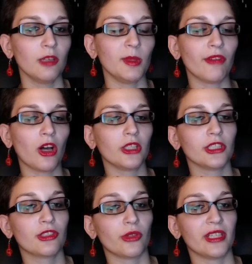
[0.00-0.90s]
We've all
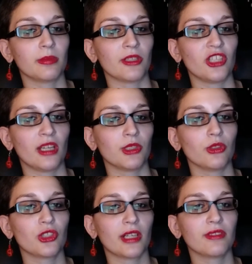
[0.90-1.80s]
heard stories about GMs who
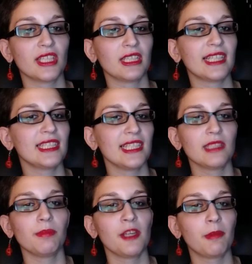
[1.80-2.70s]
start off seeing like
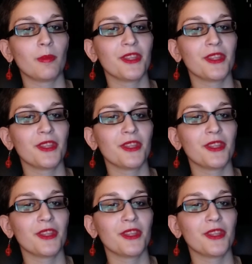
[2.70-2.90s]
decent people,